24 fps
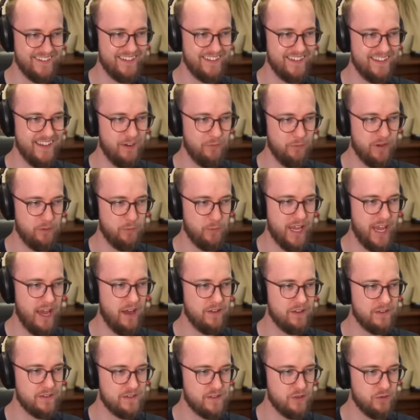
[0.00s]
Yeah, we
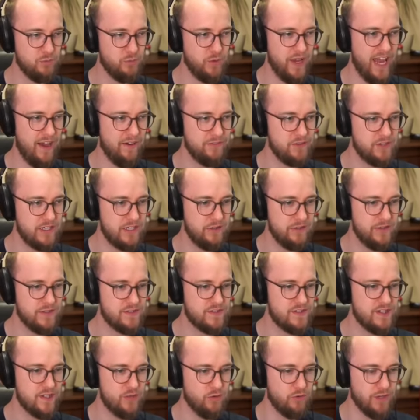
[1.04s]
have... So, we have to clear the
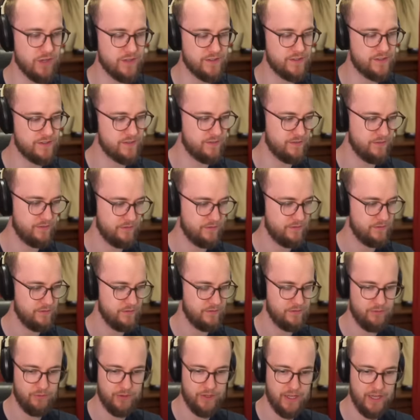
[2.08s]
cigarettes.
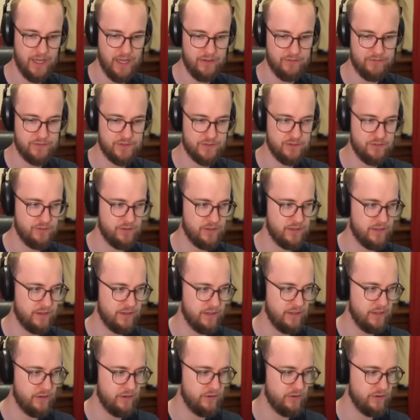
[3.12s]
We have to
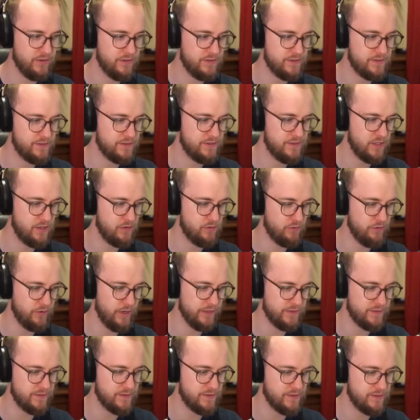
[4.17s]
clear
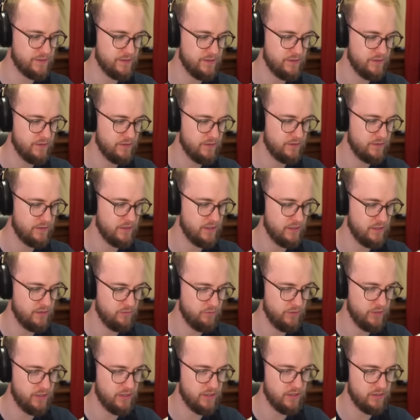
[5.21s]
cigarettes. Then
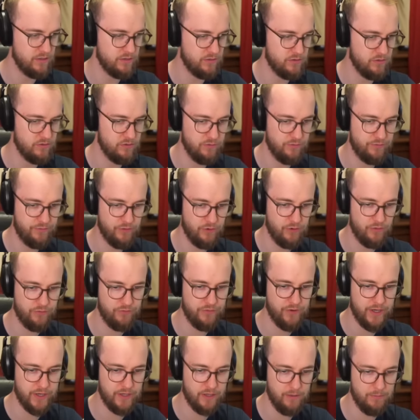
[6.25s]
we can go for
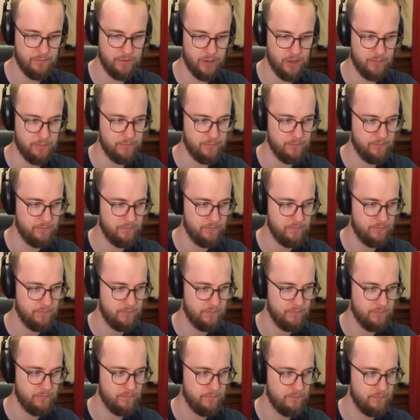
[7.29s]
final mob.
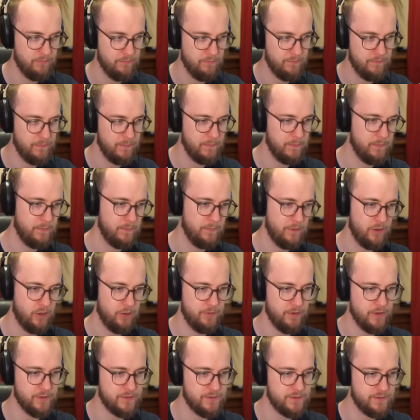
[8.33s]
A
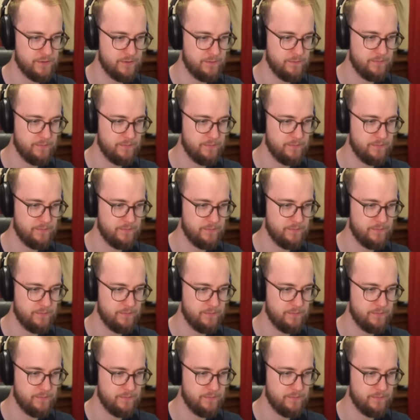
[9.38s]
boss.